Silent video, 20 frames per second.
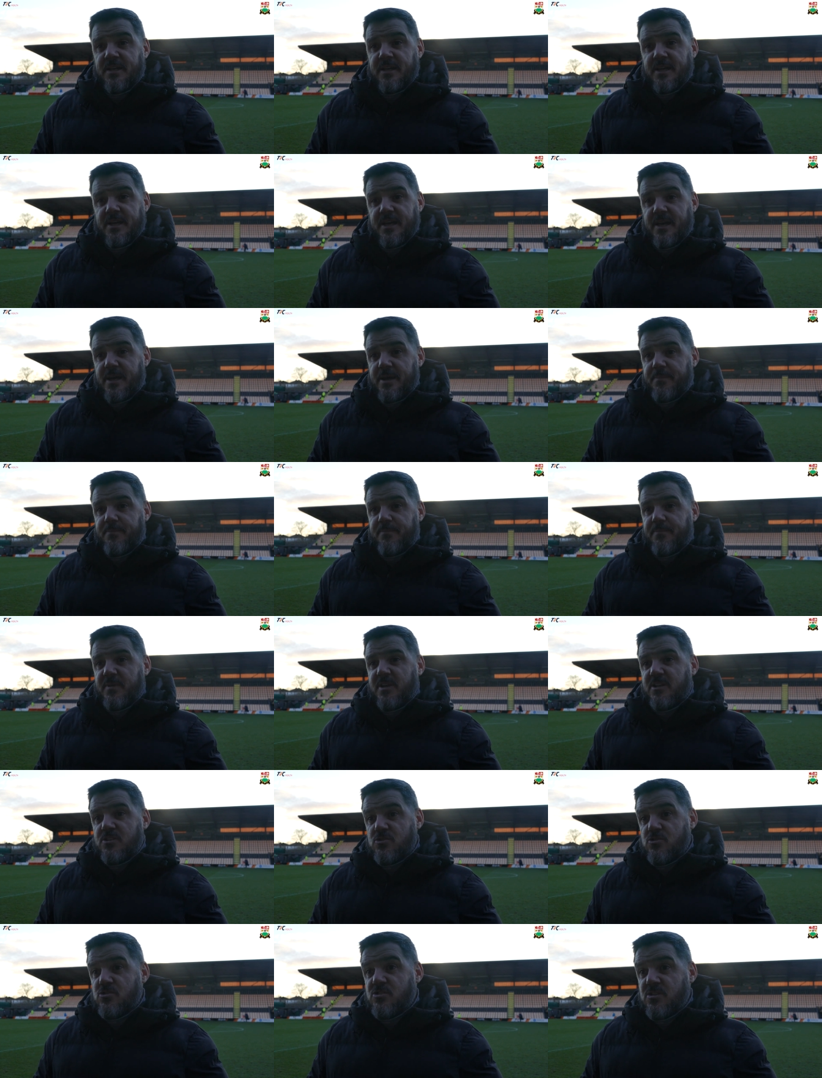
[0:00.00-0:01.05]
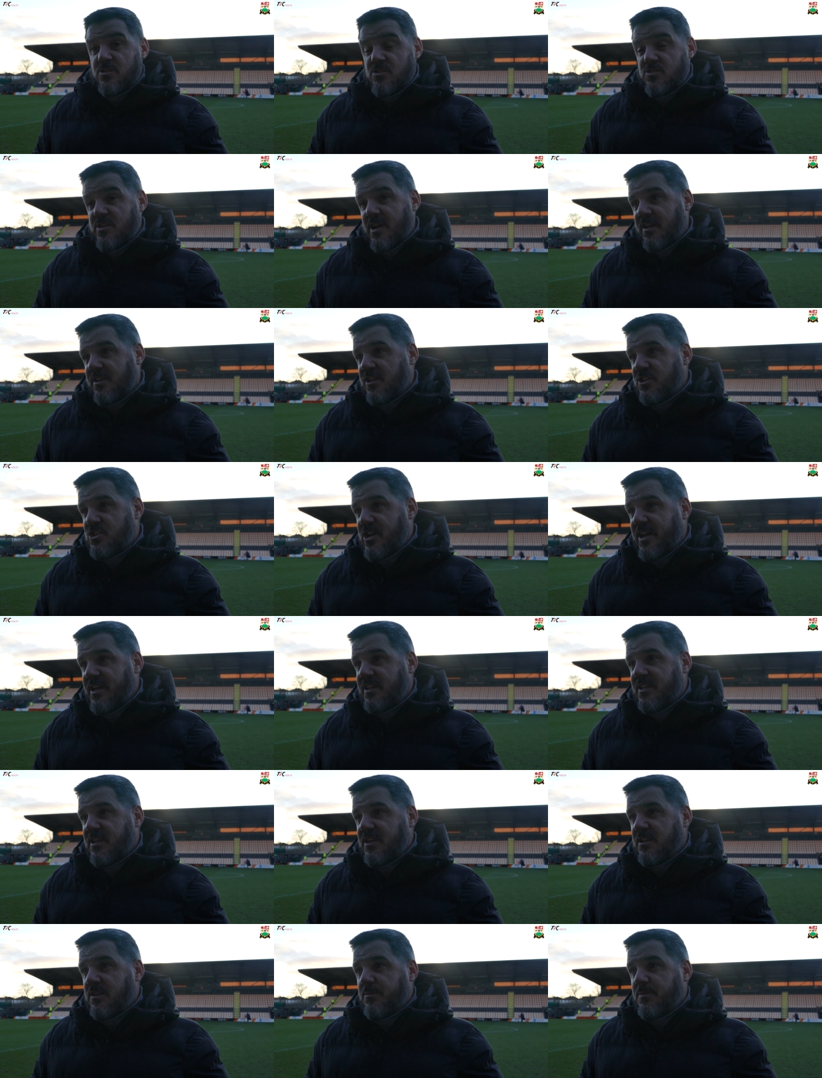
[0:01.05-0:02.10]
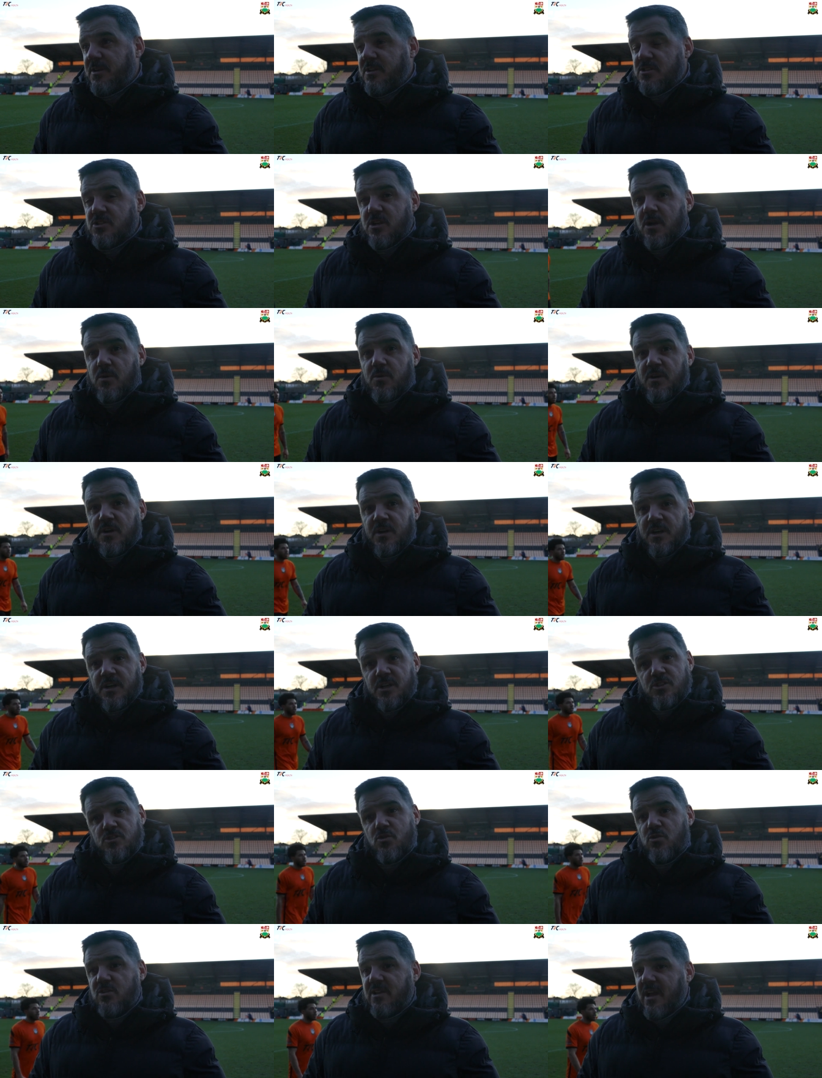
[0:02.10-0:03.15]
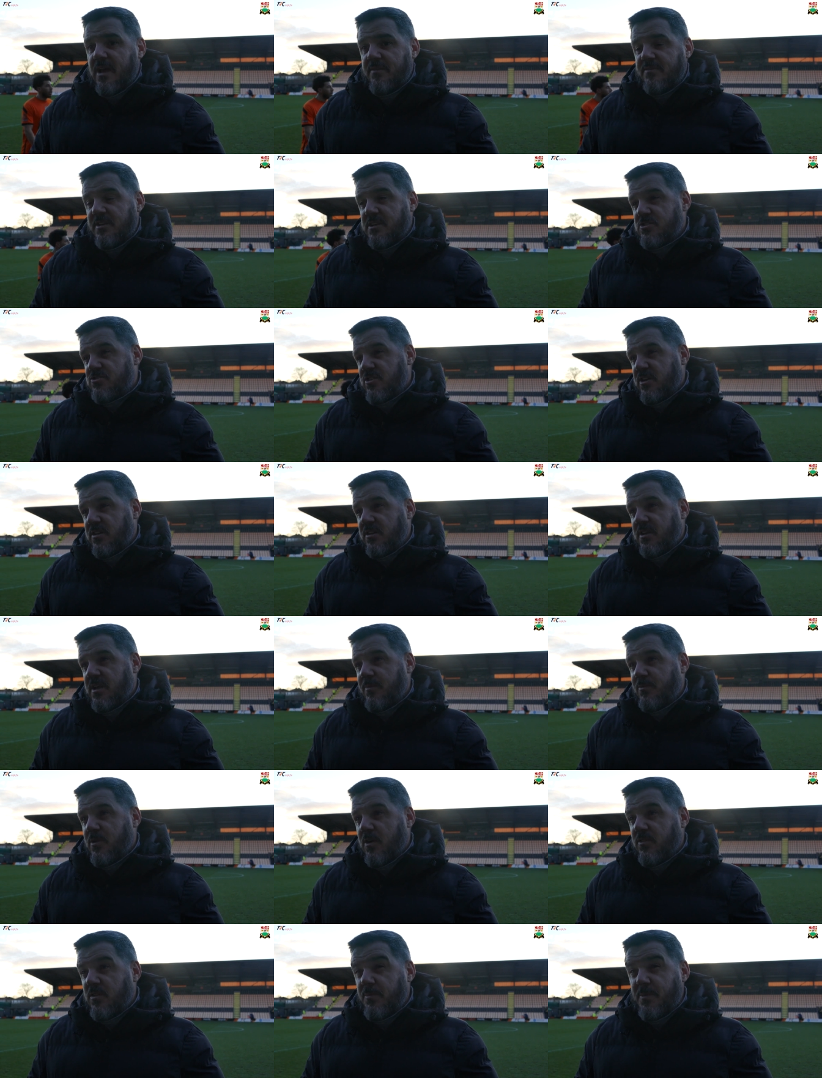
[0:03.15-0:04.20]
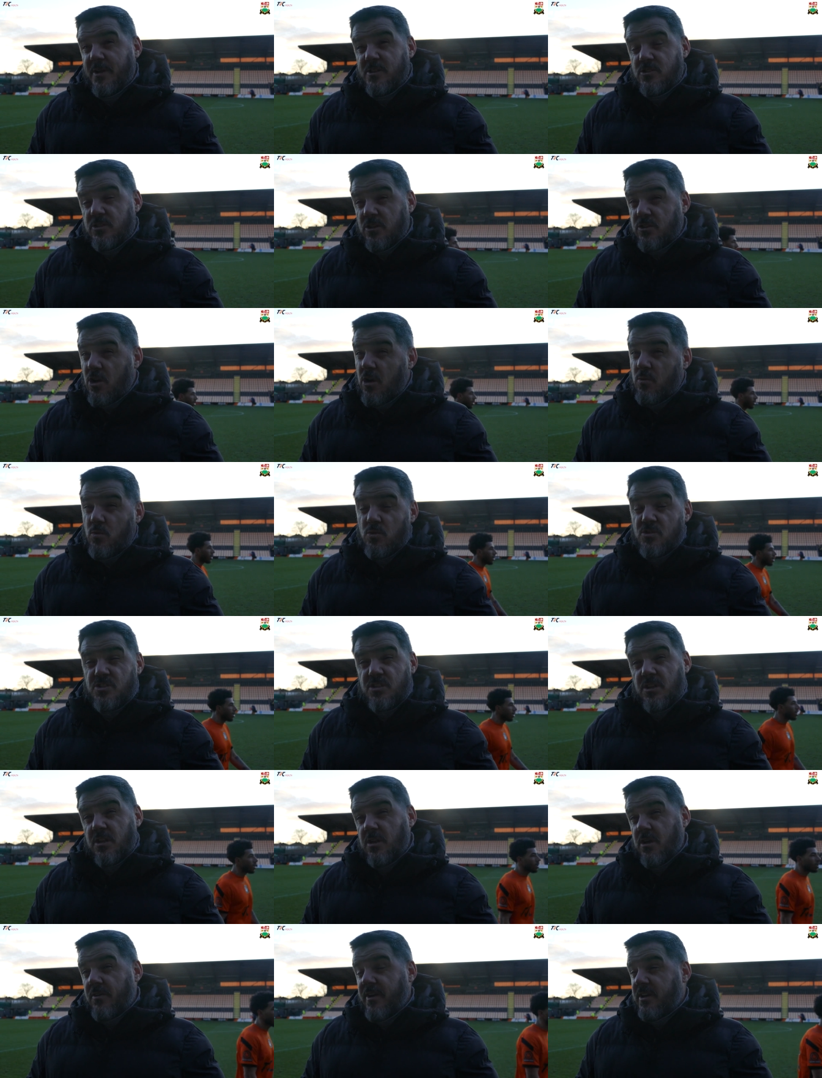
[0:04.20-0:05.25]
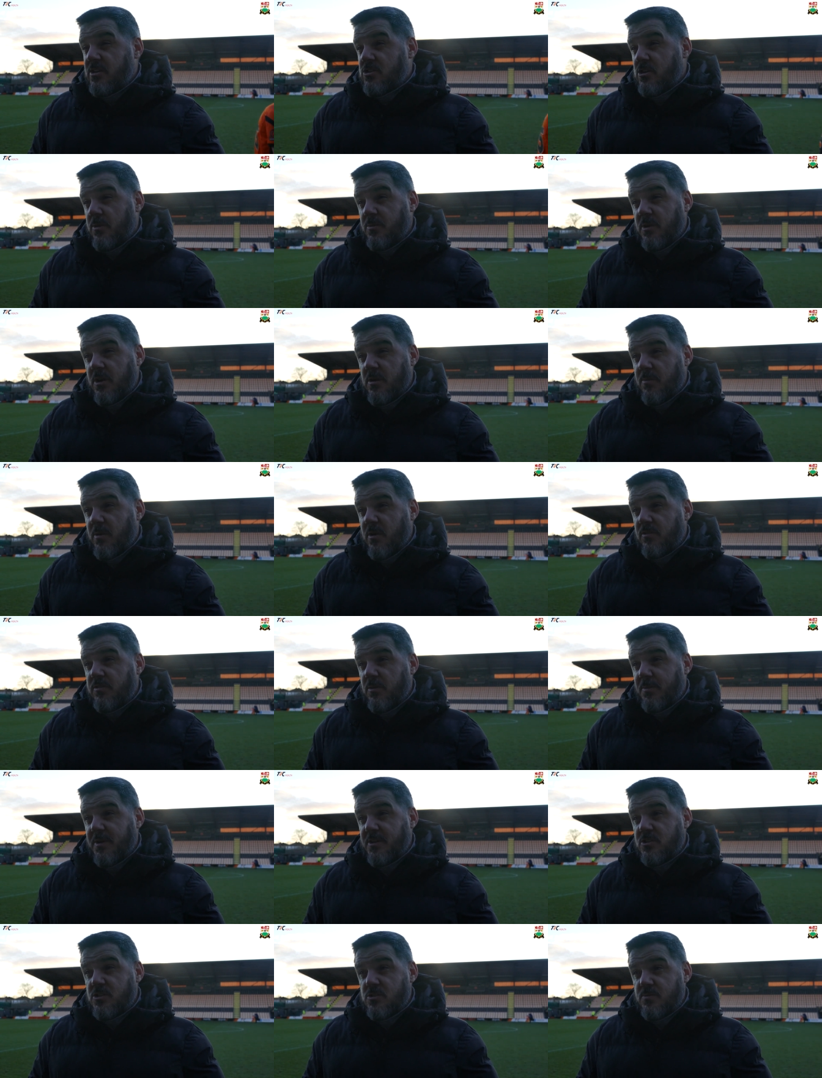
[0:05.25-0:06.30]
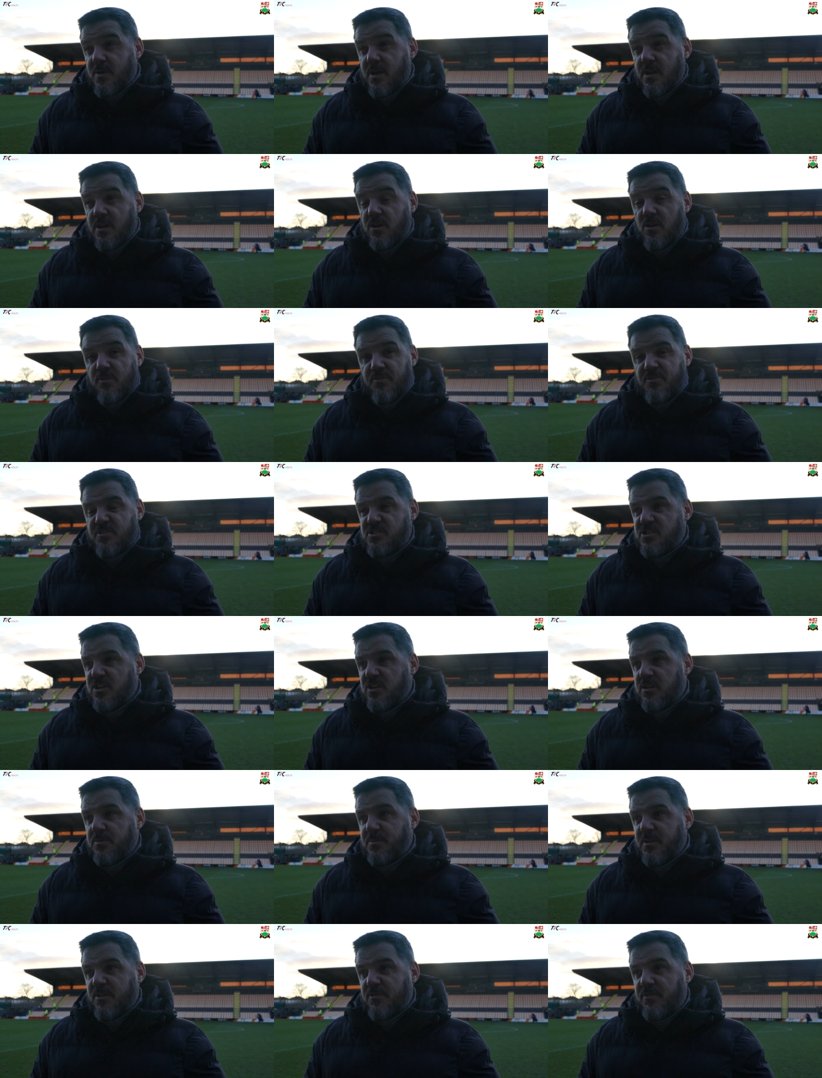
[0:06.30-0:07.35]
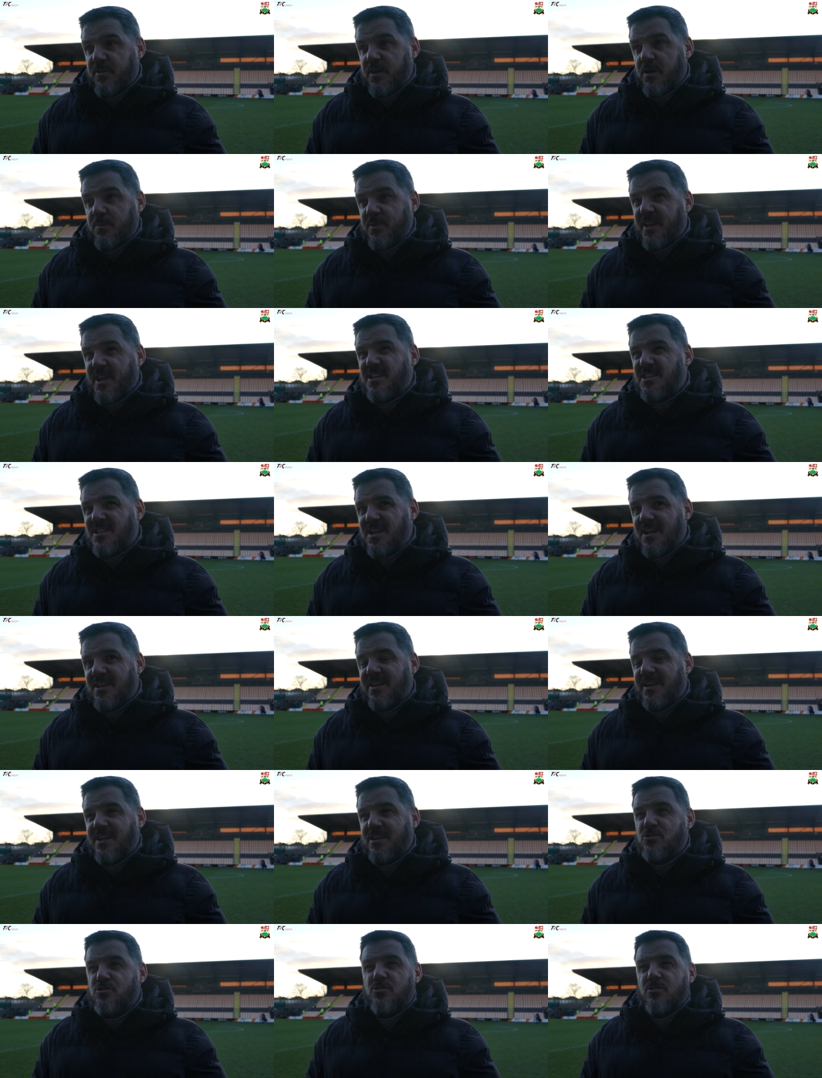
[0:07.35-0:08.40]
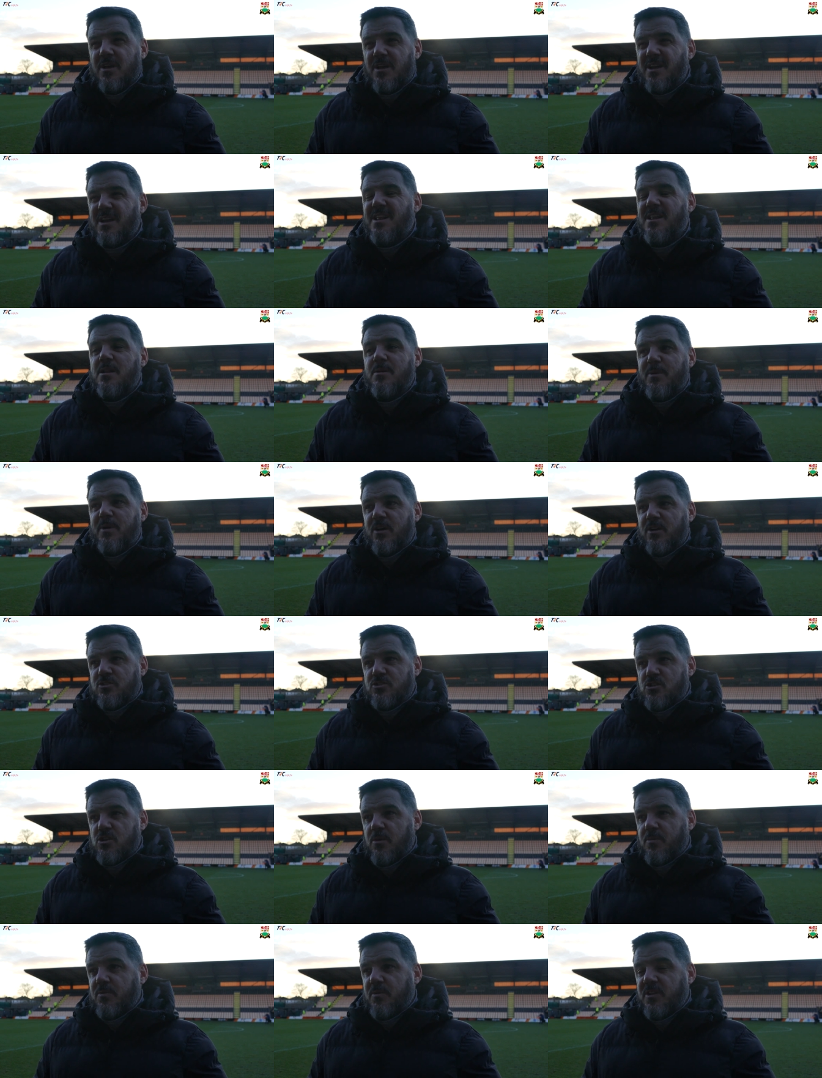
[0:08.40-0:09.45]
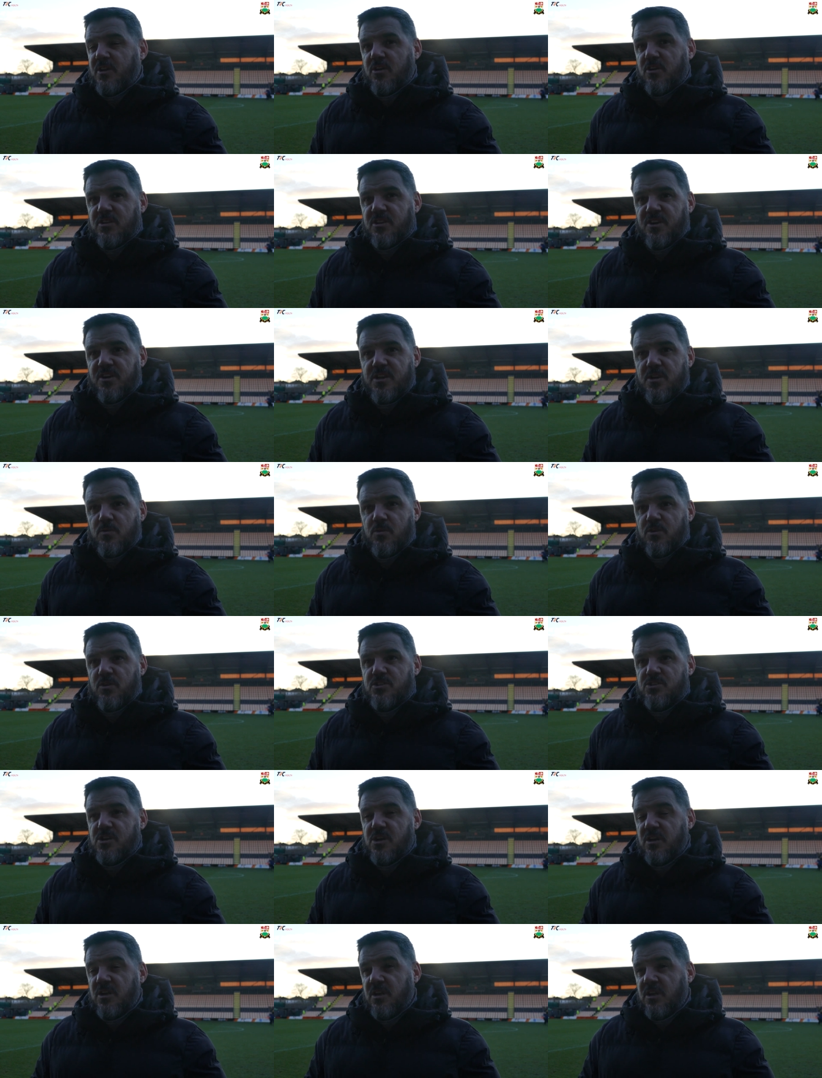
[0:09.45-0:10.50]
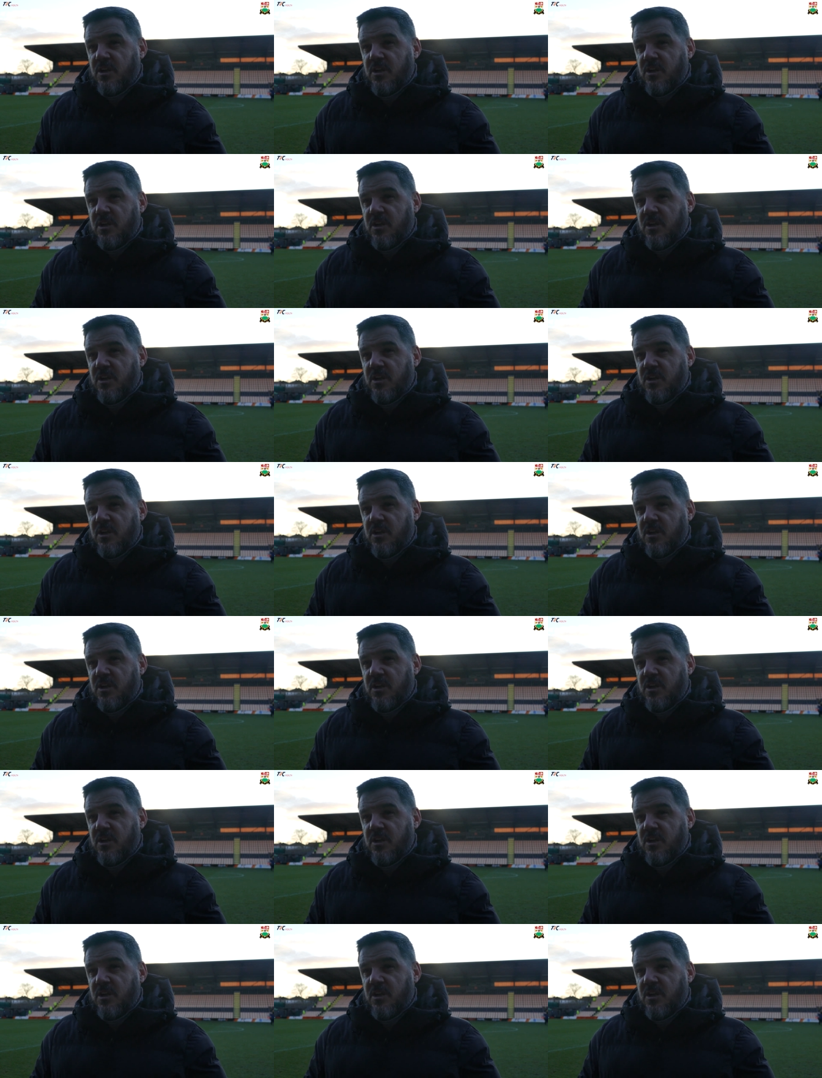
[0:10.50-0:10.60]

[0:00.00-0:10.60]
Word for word: Um, it's just started to jade a little bit, so it's good to have that strength and depth off the bench. And I thought Woodsy did a great job when he come off the bench as well. He got physical in midfield when they started to get a little bit on top when they got their equaliser.